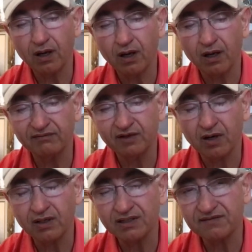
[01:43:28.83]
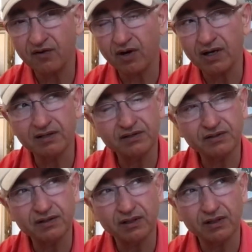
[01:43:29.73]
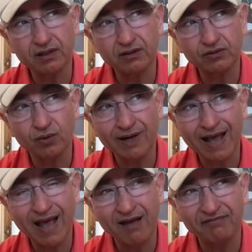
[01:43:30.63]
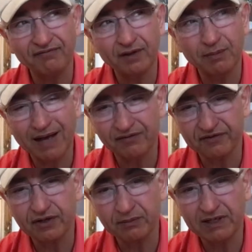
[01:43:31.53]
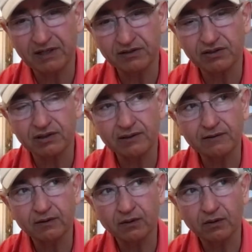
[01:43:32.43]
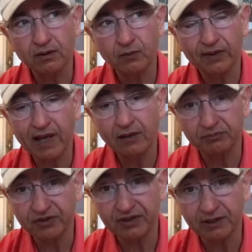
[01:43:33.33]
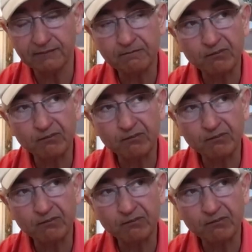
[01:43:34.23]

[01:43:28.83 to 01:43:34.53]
I've gone as far as 2.5, about 3 minutes without breathing.